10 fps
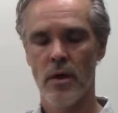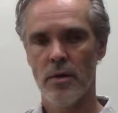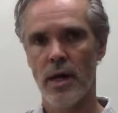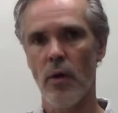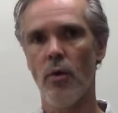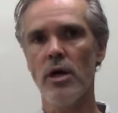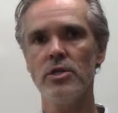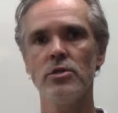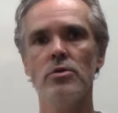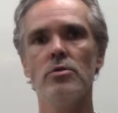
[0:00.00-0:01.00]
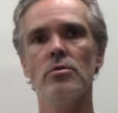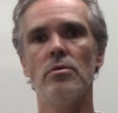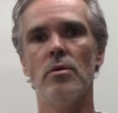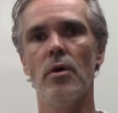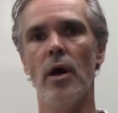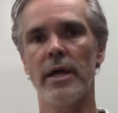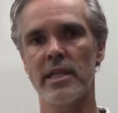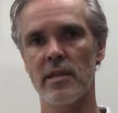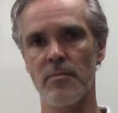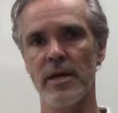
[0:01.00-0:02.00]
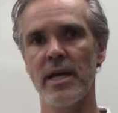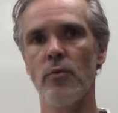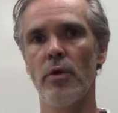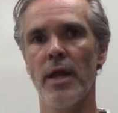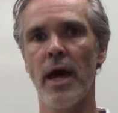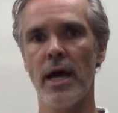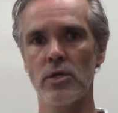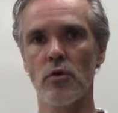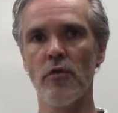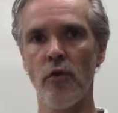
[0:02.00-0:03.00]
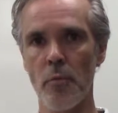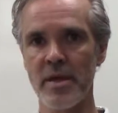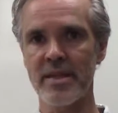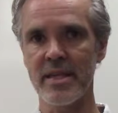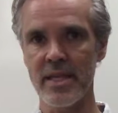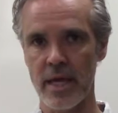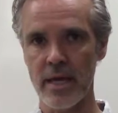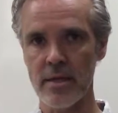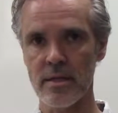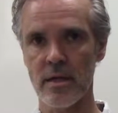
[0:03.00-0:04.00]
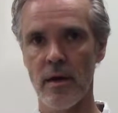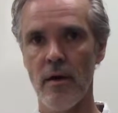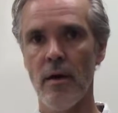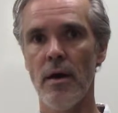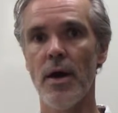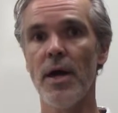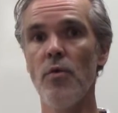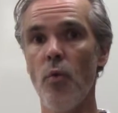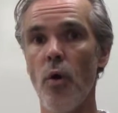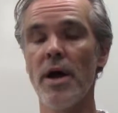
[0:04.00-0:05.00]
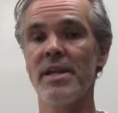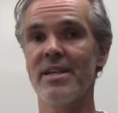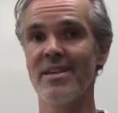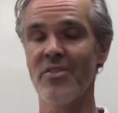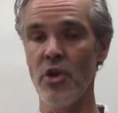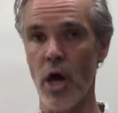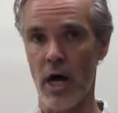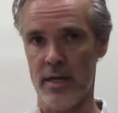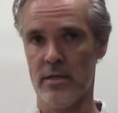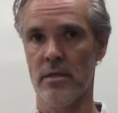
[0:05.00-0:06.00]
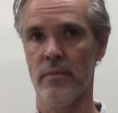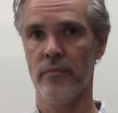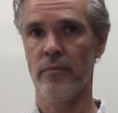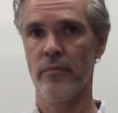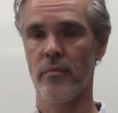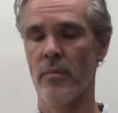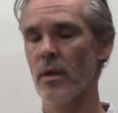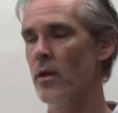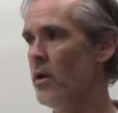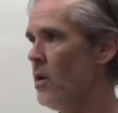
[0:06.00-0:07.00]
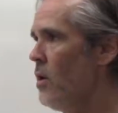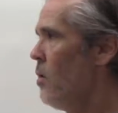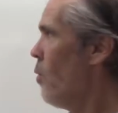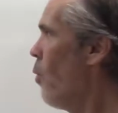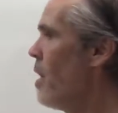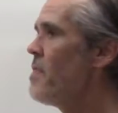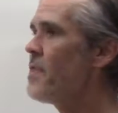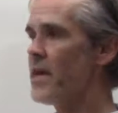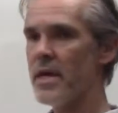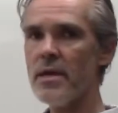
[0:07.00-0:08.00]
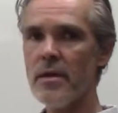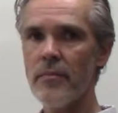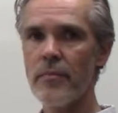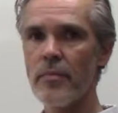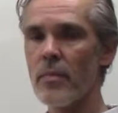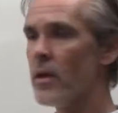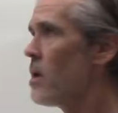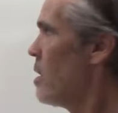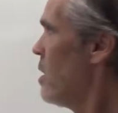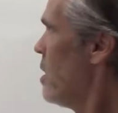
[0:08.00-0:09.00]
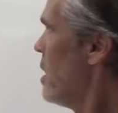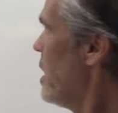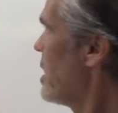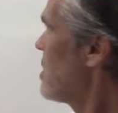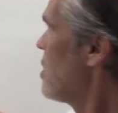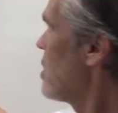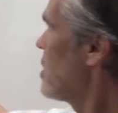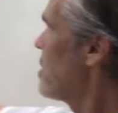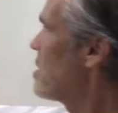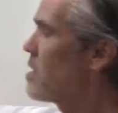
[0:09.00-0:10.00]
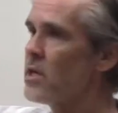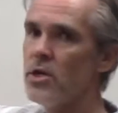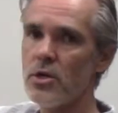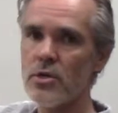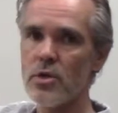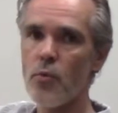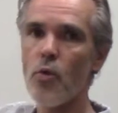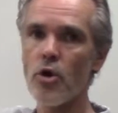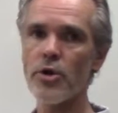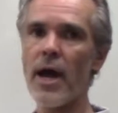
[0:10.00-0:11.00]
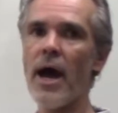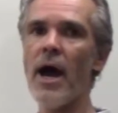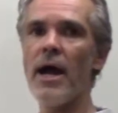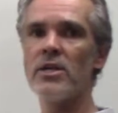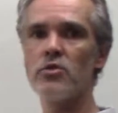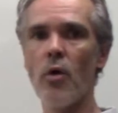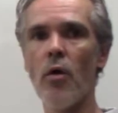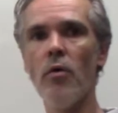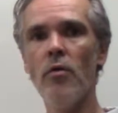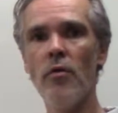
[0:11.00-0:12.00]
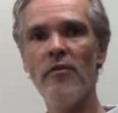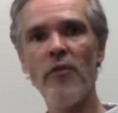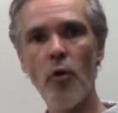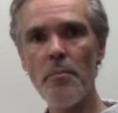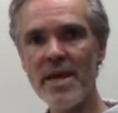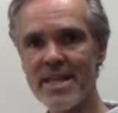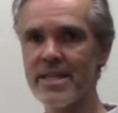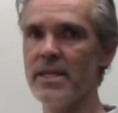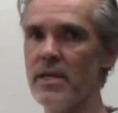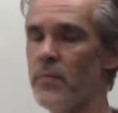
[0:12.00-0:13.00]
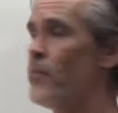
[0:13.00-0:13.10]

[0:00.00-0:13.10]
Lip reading: Now, I want to explain what hydrophobicity is and what it is not. One thing, let's look at this here, the word hydrophobicity.